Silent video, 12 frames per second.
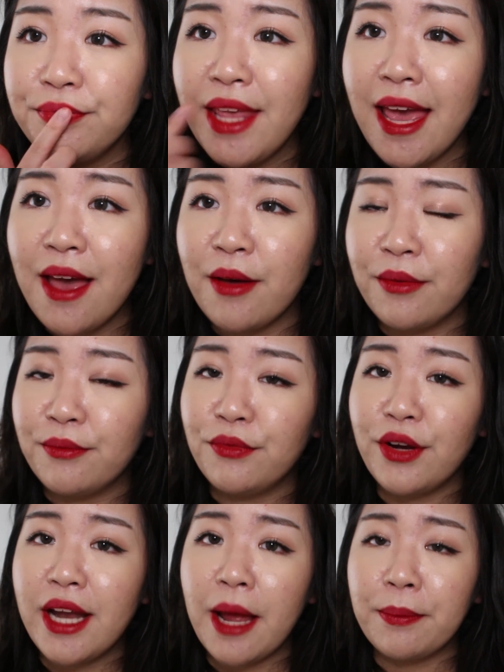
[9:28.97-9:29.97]
yeah,
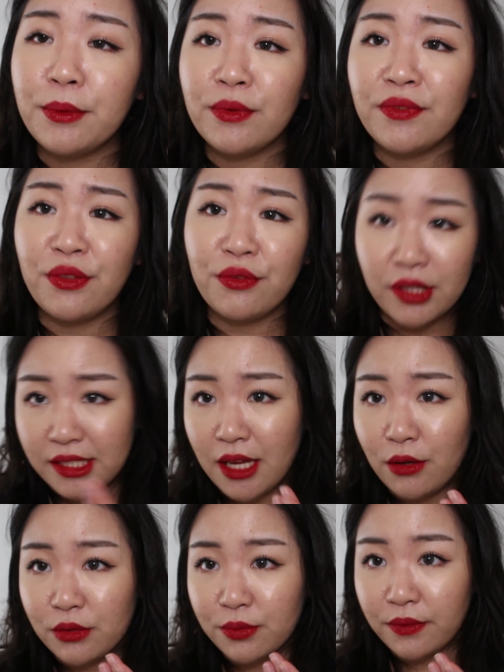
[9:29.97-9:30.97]
very happy with the
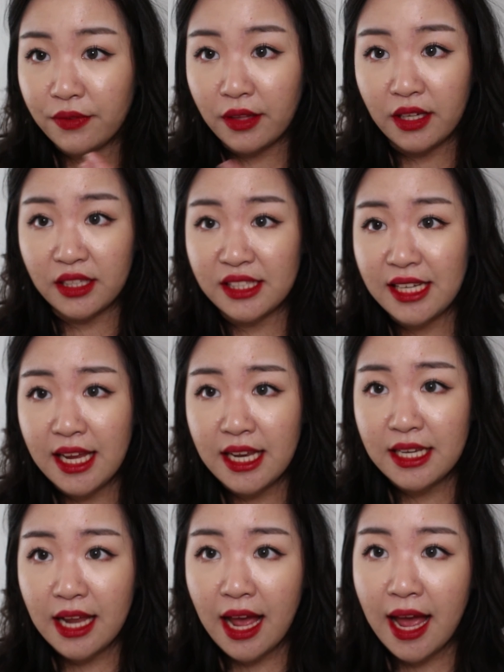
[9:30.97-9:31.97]
results with the
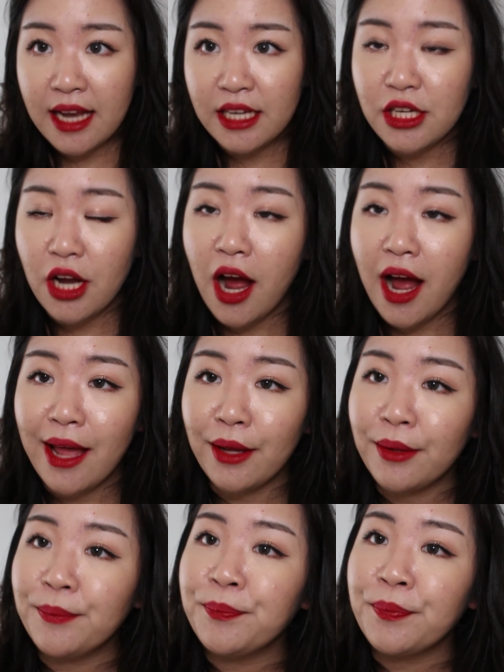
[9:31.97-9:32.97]
tint, and
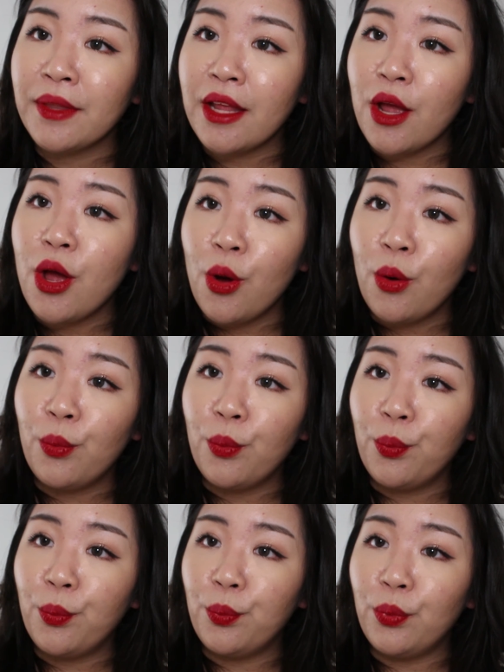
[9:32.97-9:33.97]
I
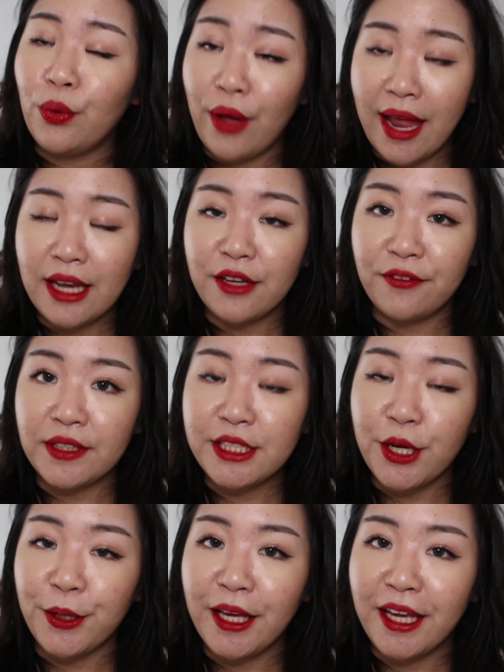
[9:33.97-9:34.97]
we'll end the
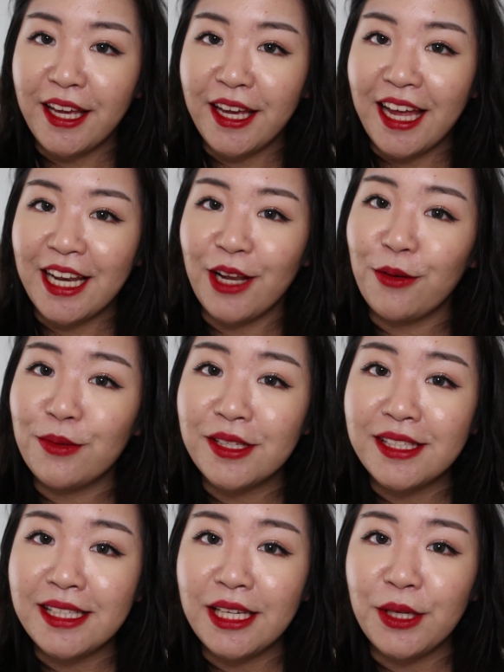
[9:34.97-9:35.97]
video here and I will
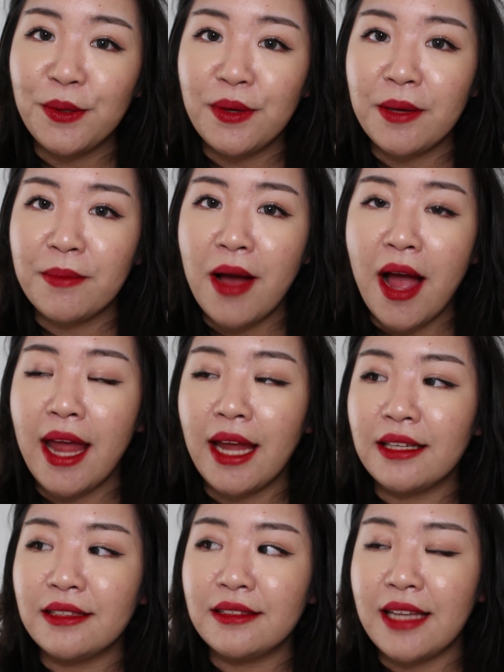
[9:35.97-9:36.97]
see you in
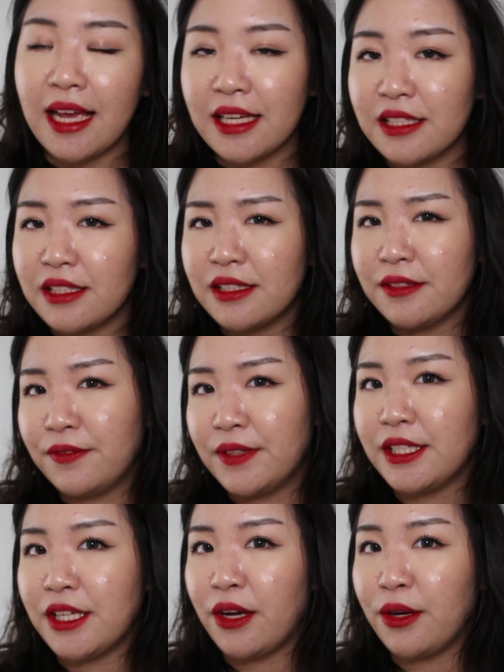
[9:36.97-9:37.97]
my next
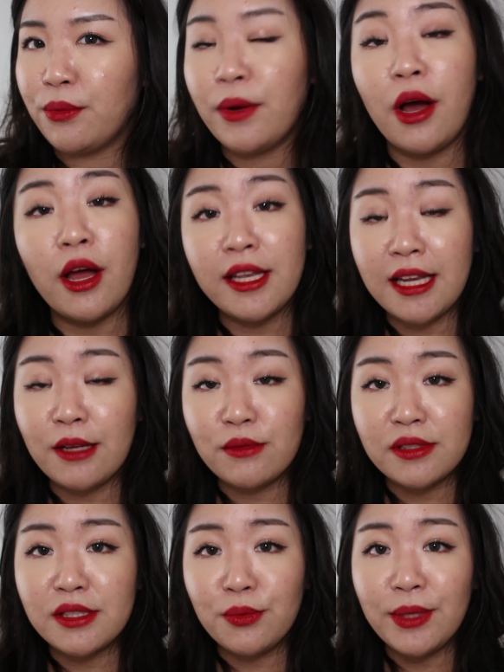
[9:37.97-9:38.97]
video where I
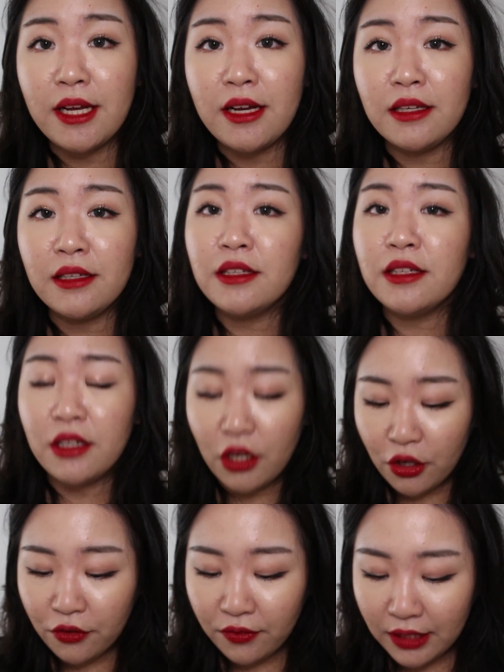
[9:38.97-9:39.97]
announce the winner
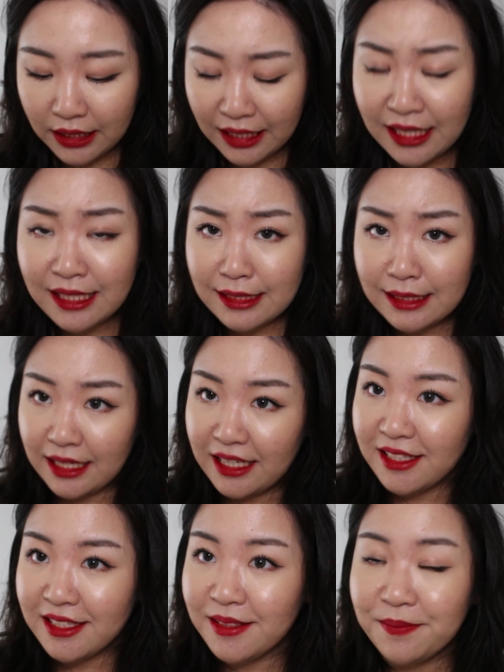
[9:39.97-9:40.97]
of these
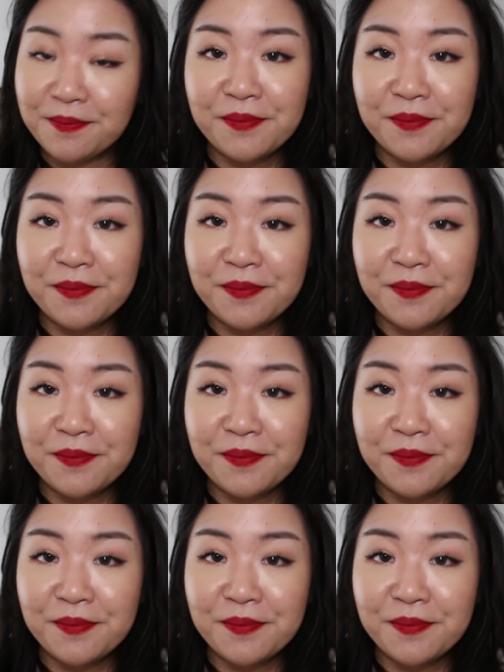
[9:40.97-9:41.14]
tints.